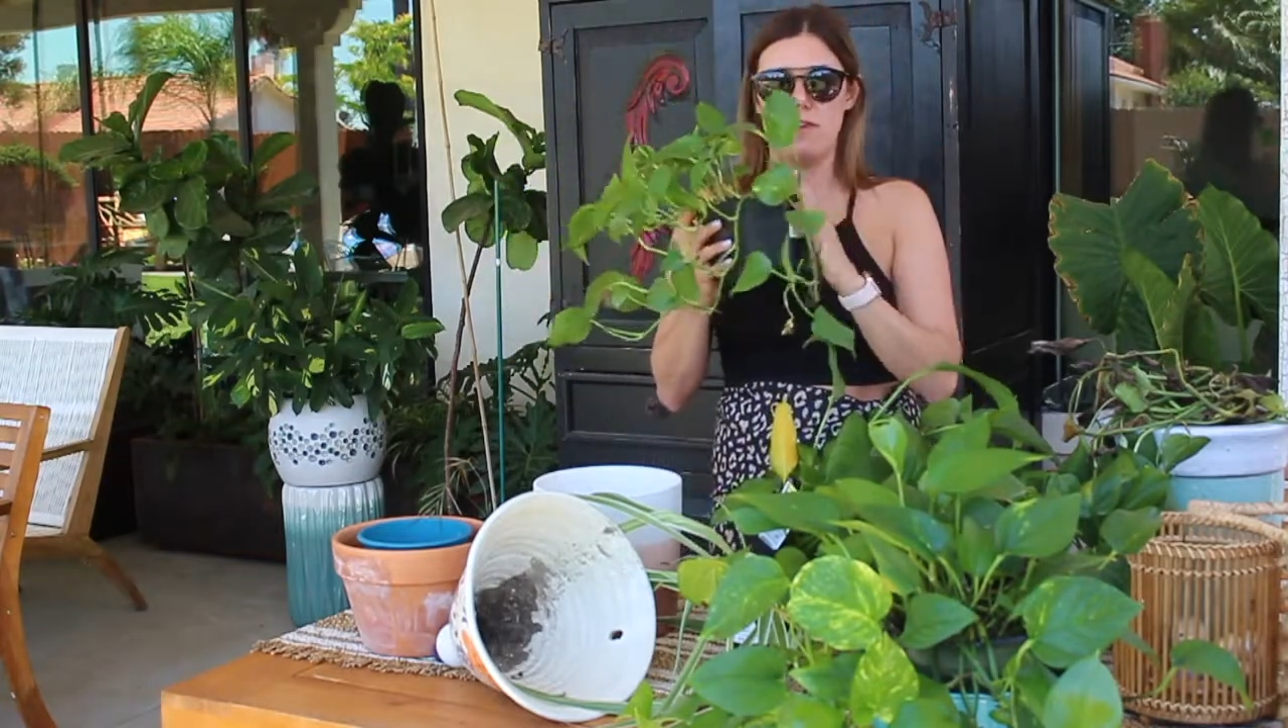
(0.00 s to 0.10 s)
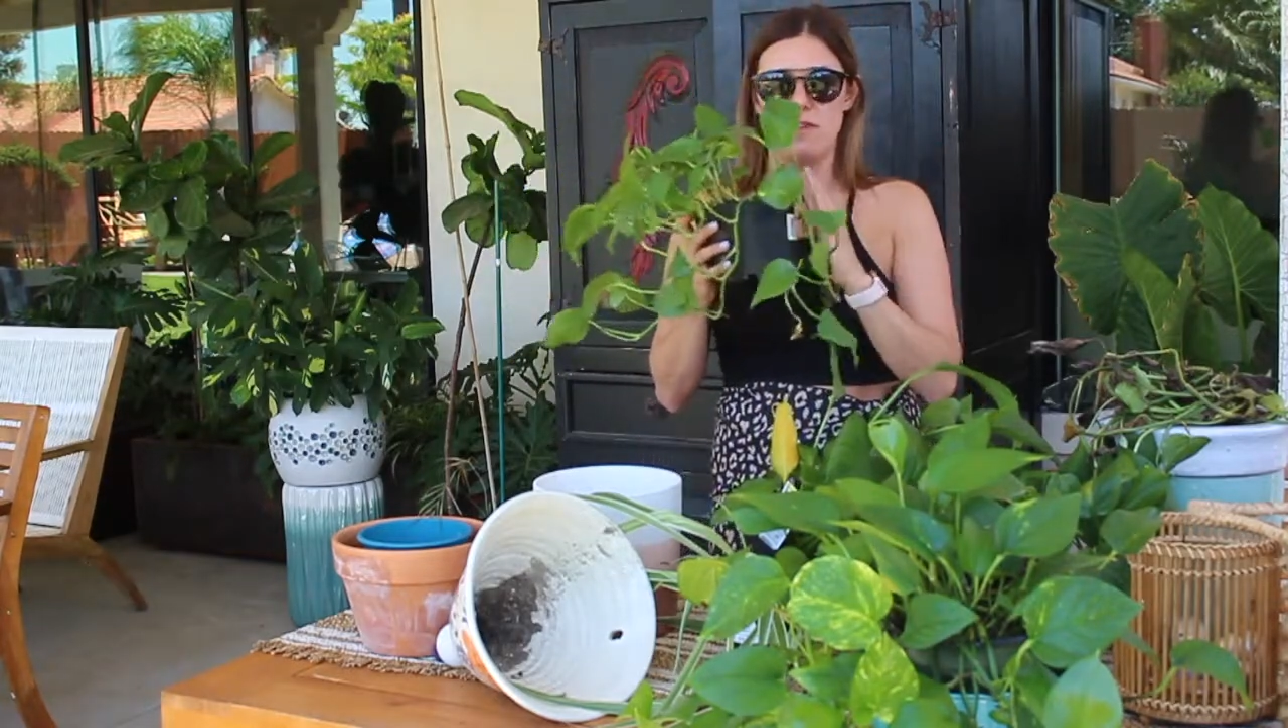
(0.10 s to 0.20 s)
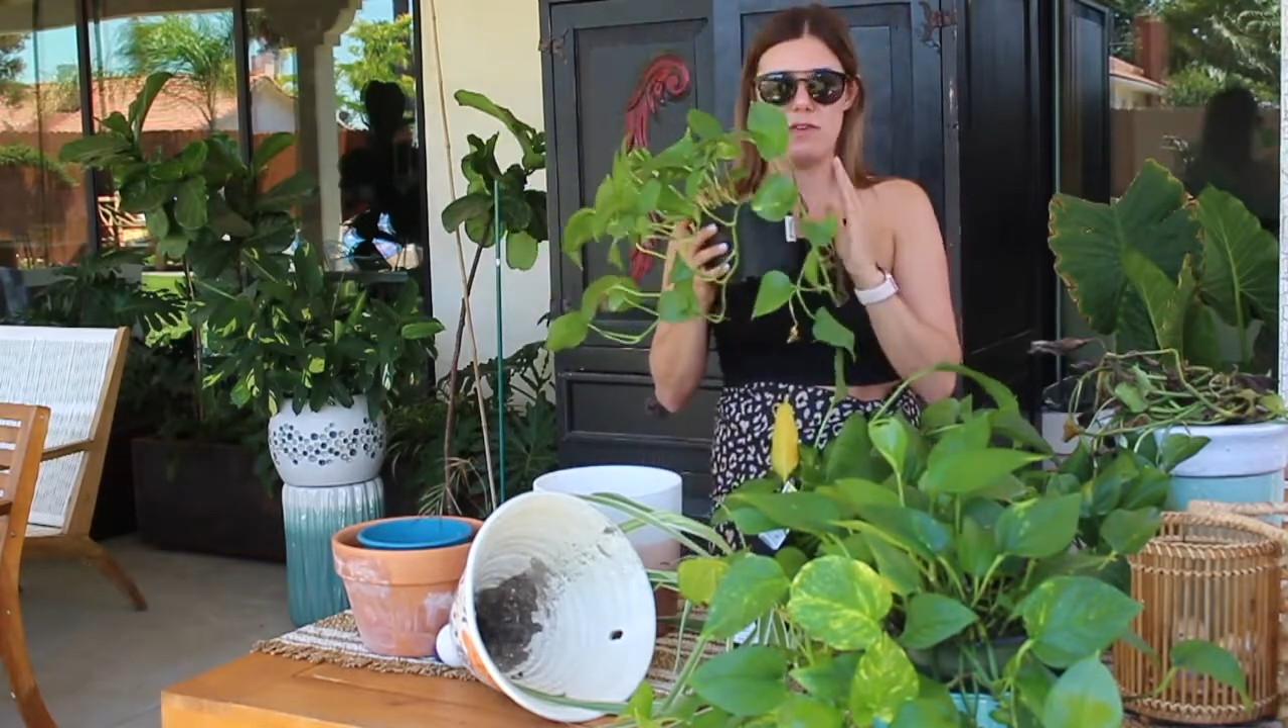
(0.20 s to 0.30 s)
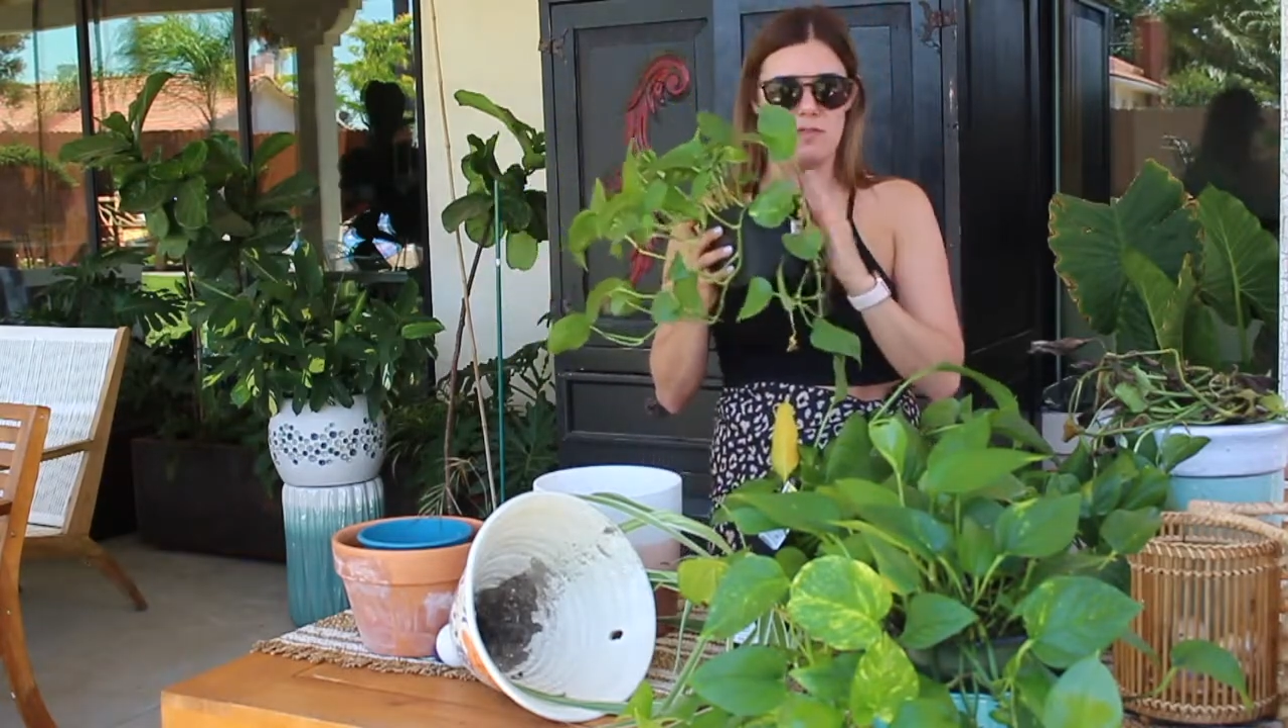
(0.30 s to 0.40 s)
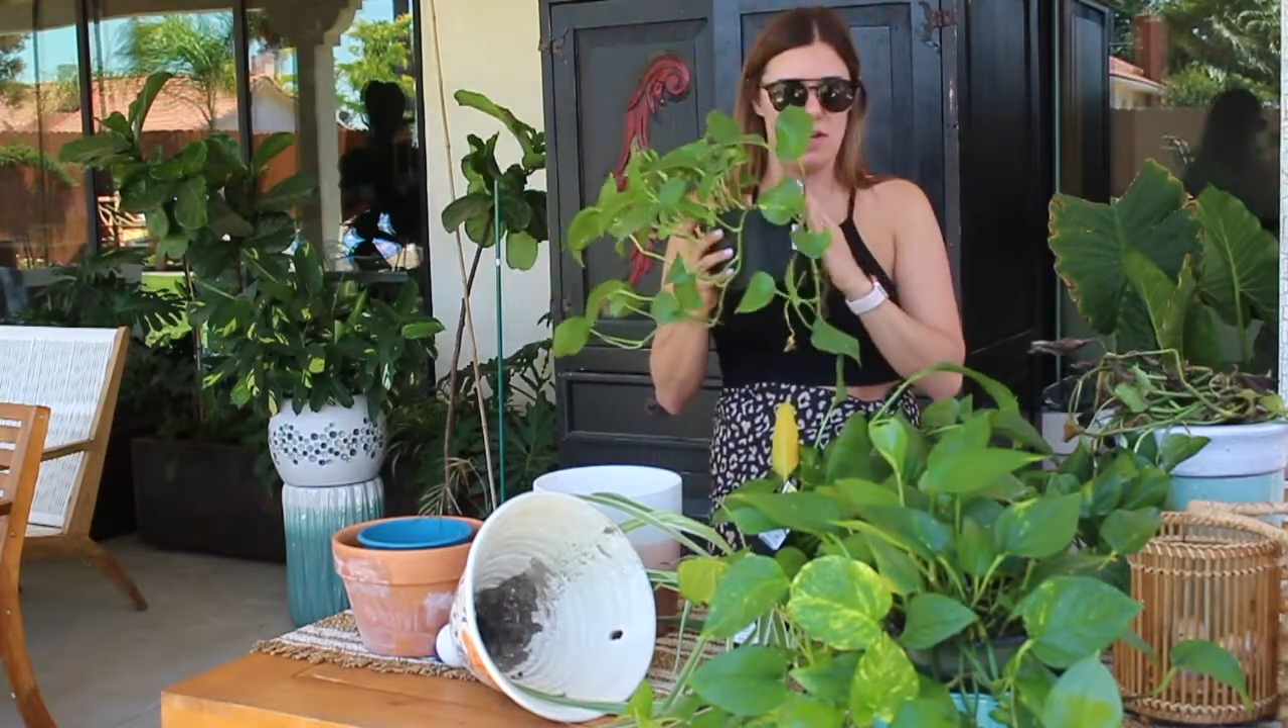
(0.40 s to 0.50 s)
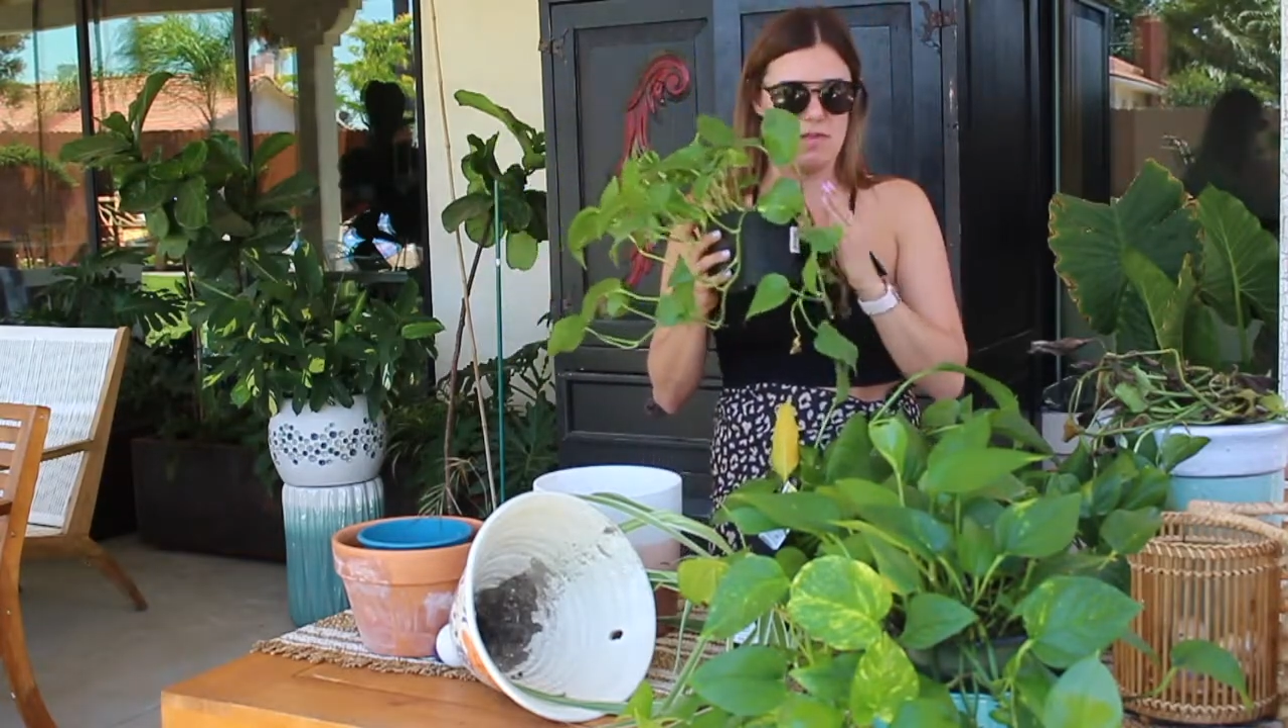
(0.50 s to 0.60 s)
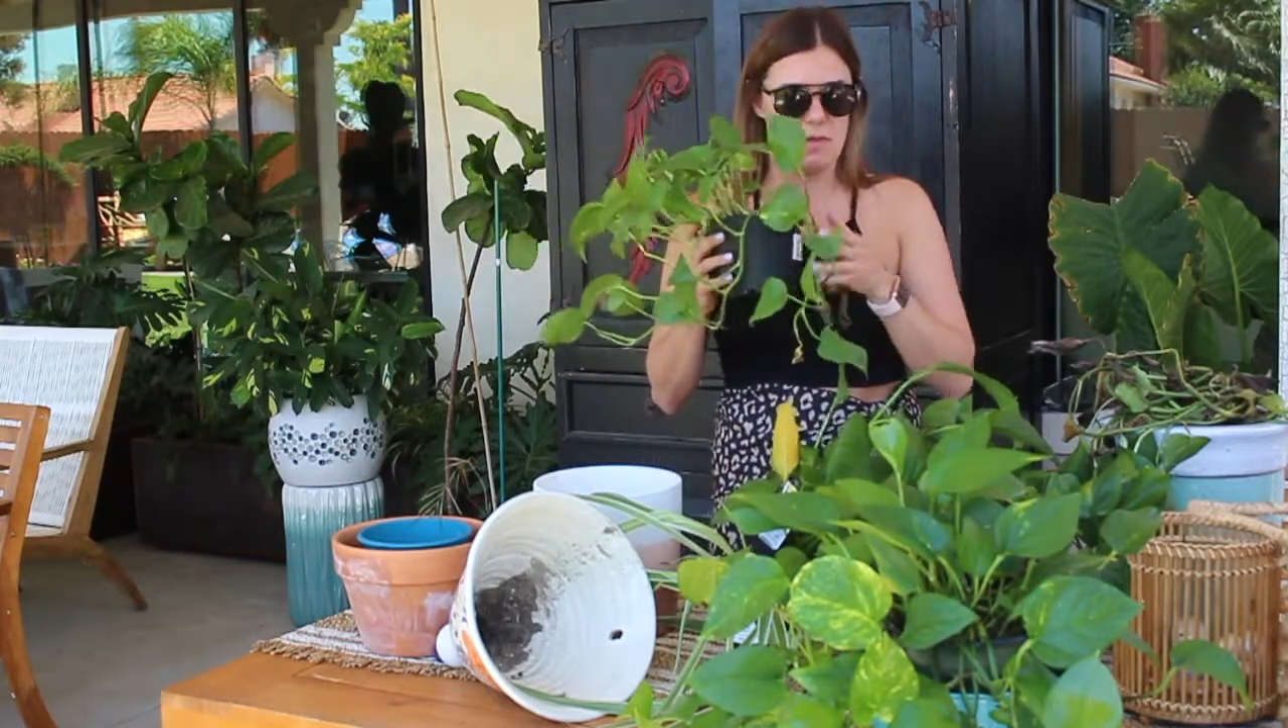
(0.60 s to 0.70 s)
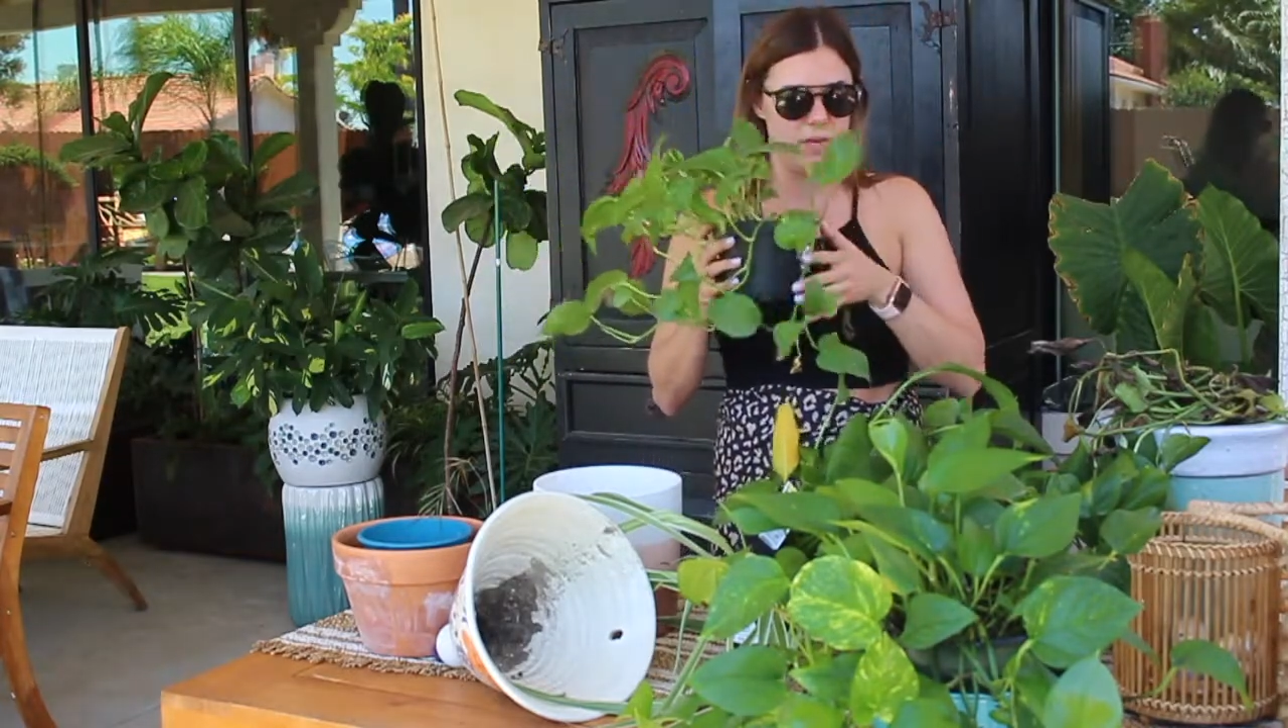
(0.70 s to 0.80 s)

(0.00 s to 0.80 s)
favorite, favorite